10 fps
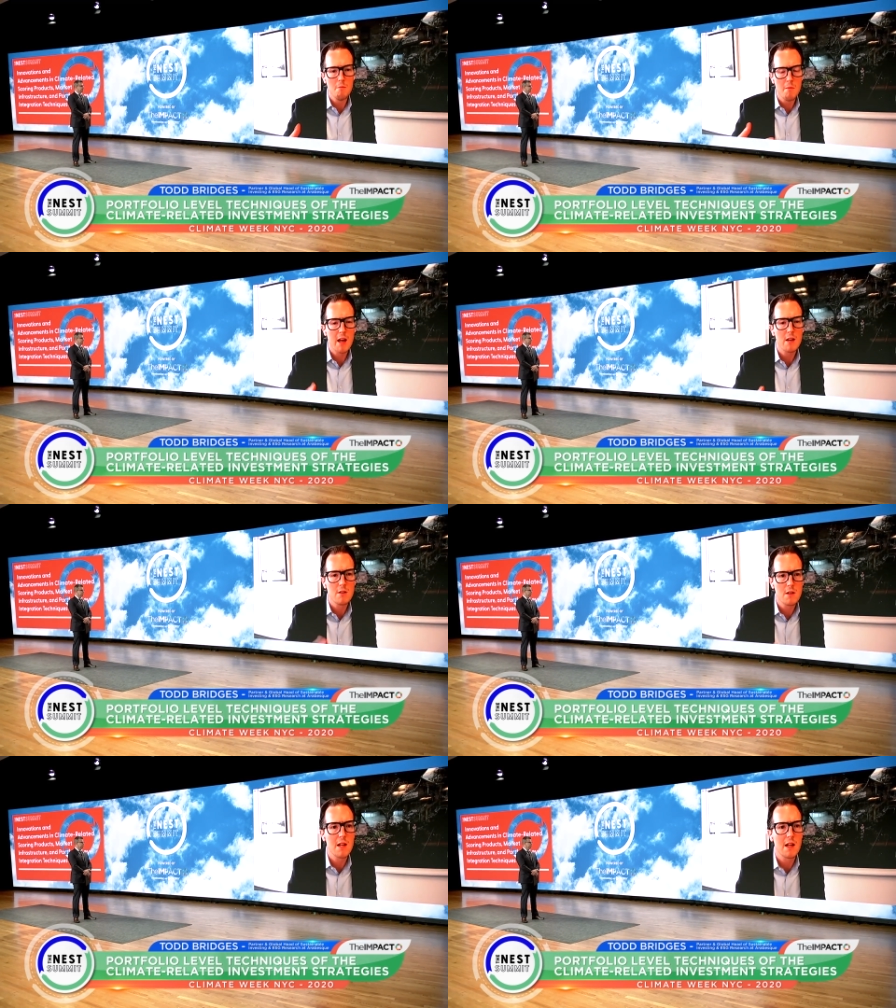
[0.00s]

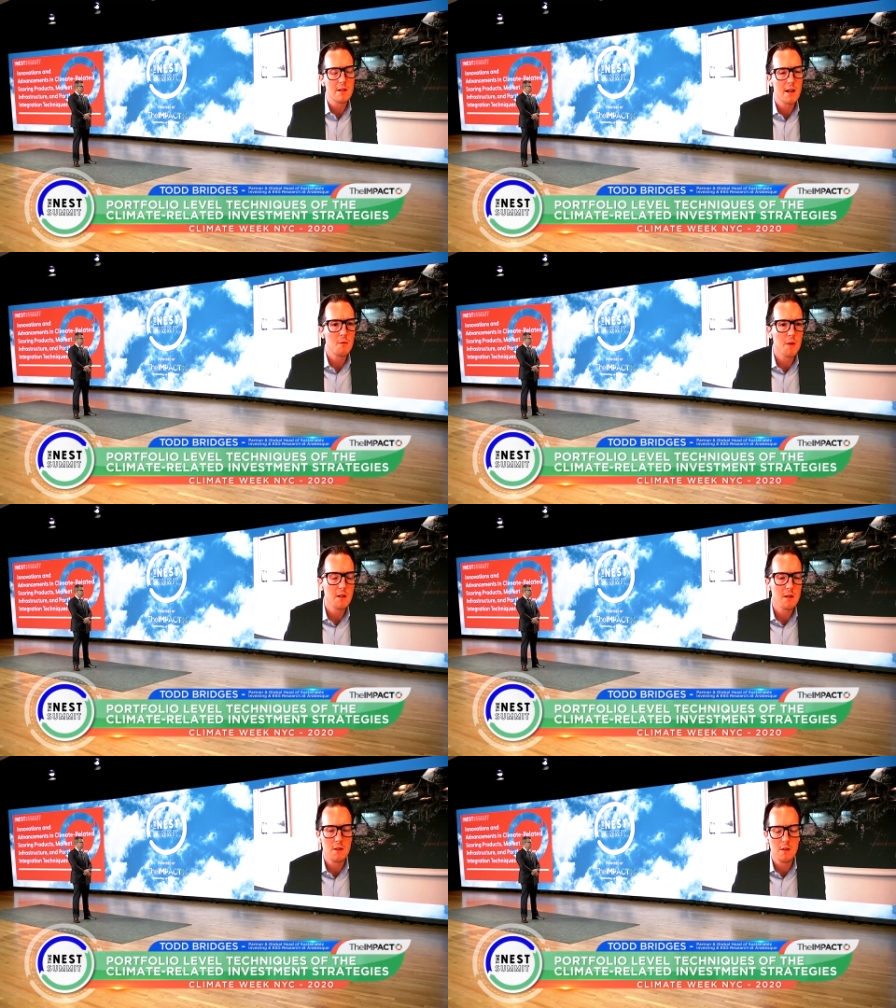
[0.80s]
manage the downside
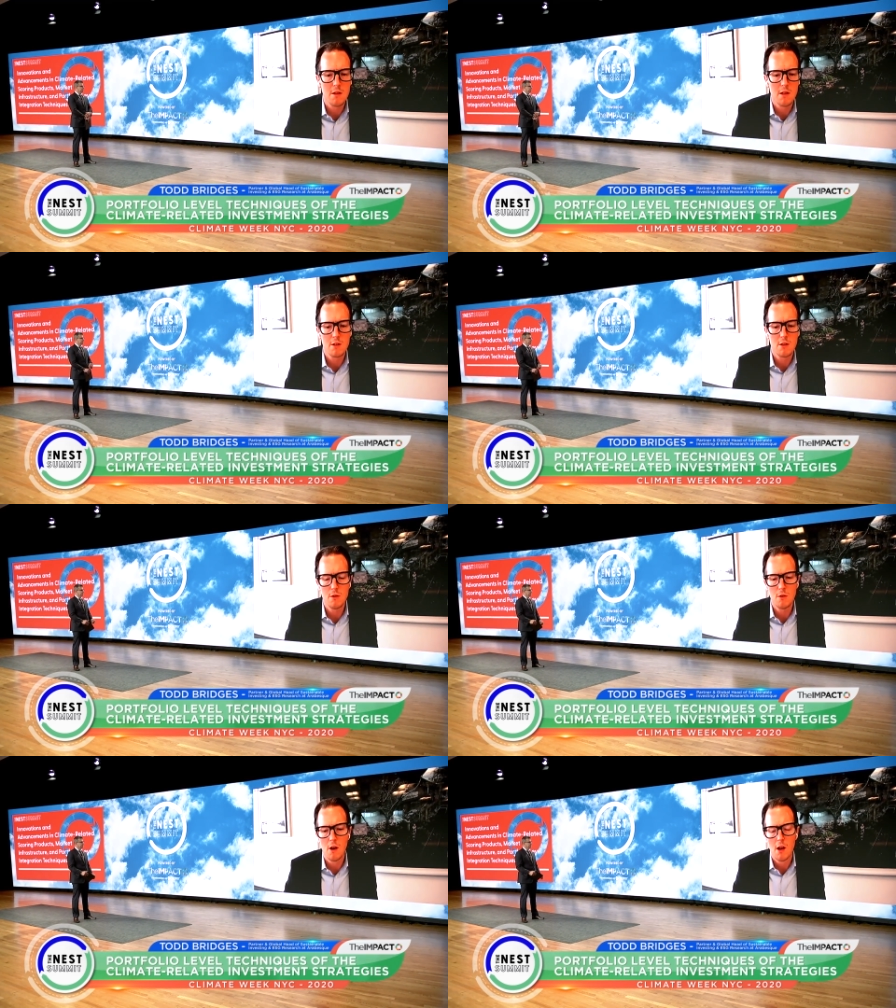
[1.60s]
risk so that
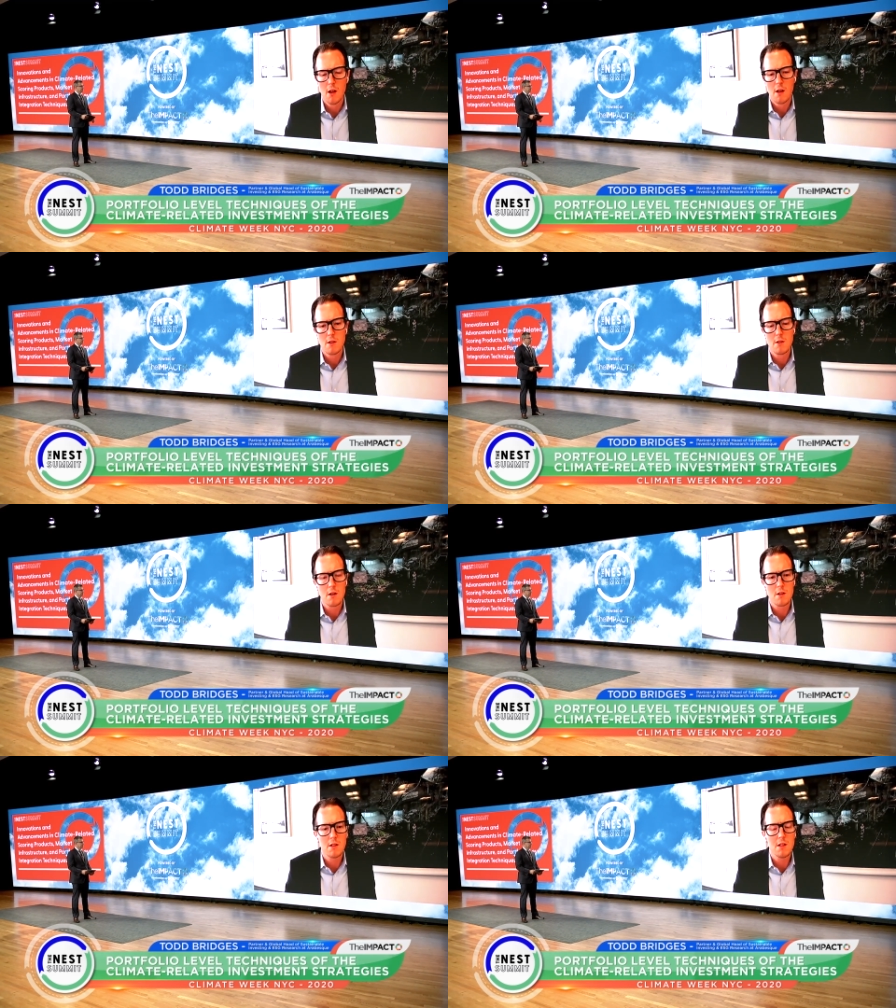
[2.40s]
you
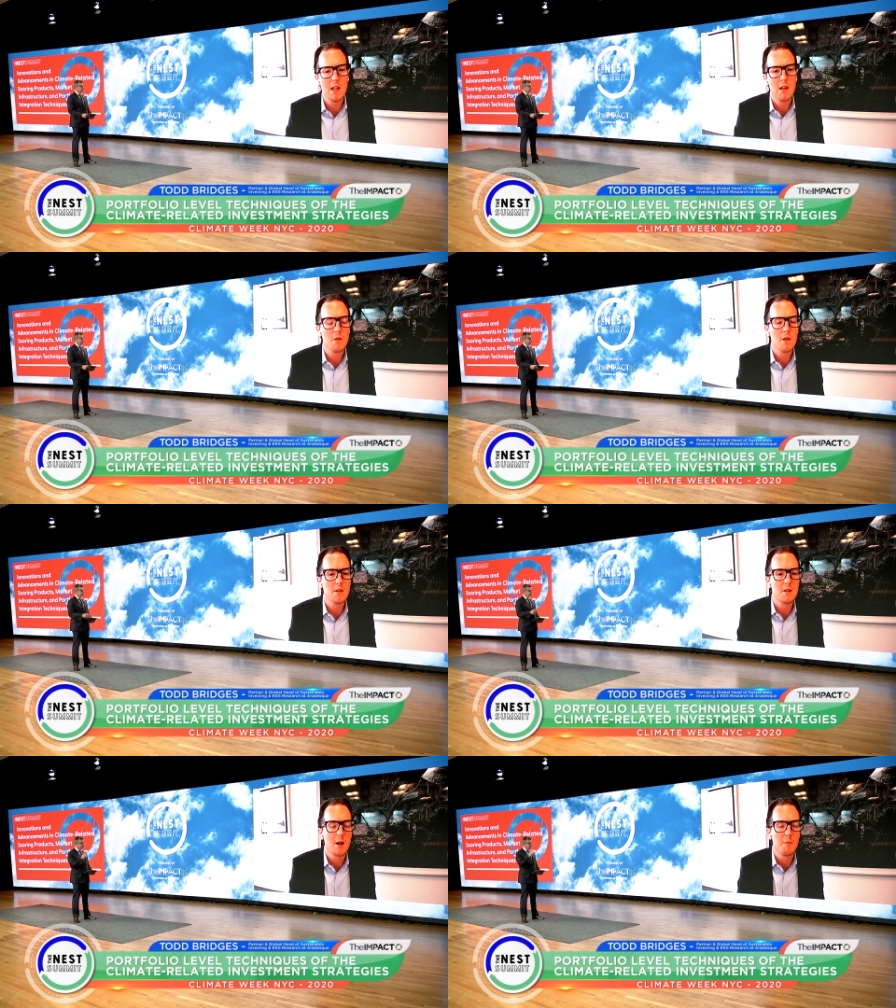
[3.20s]
start to
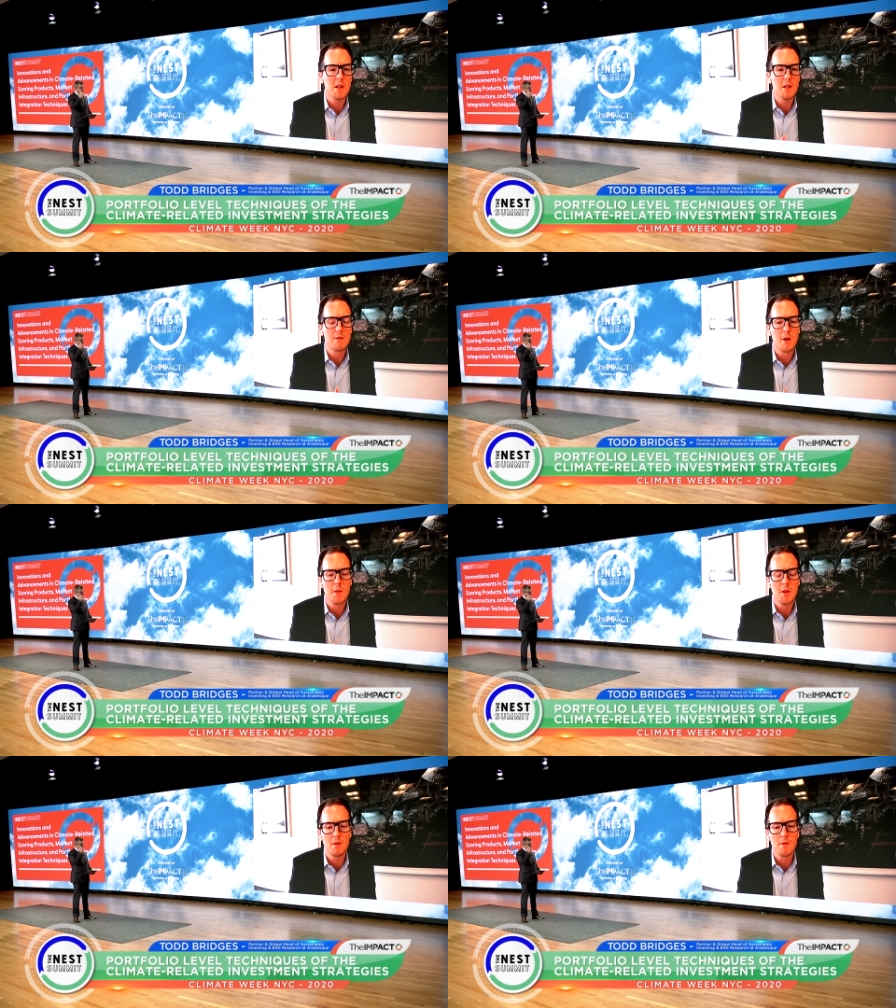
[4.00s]
decrease companies from the
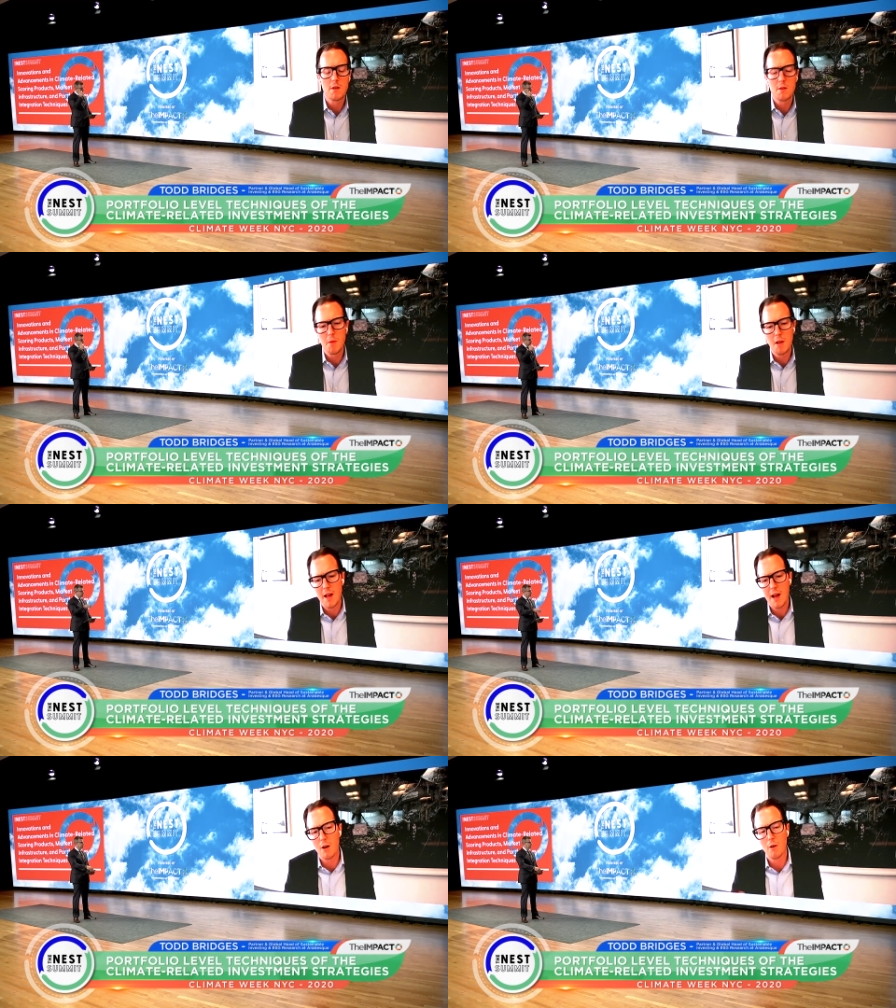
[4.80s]
universe, but
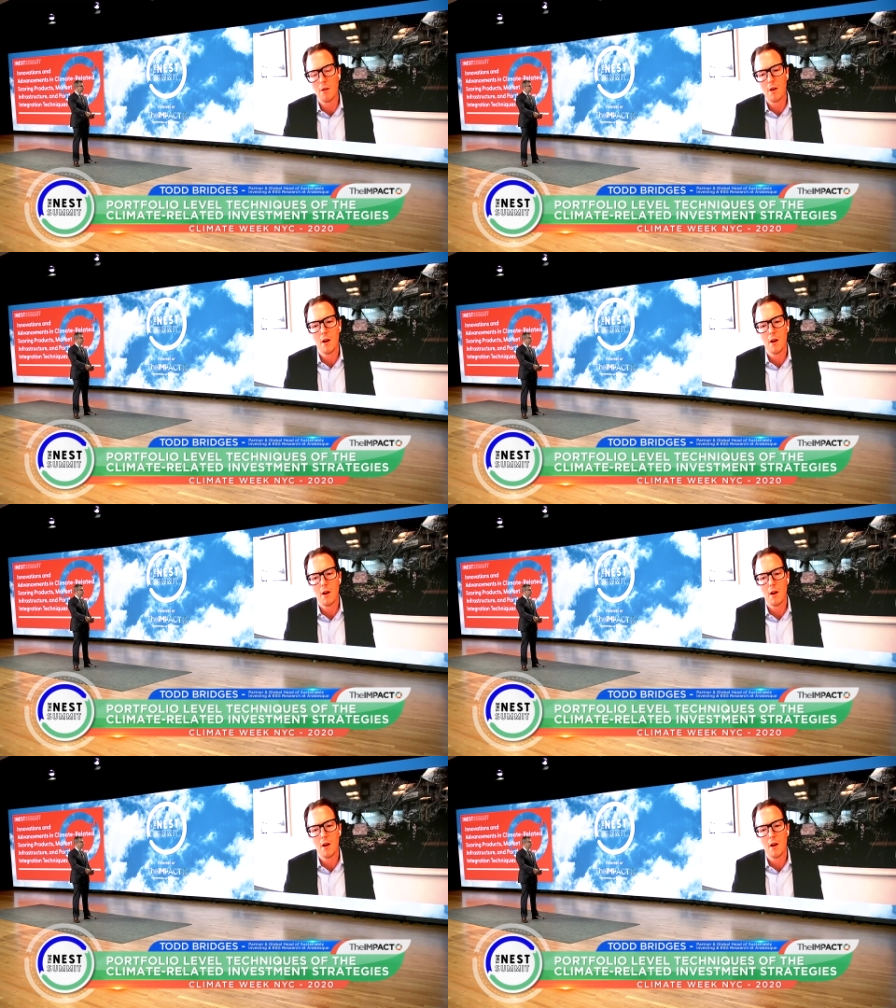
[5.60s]
now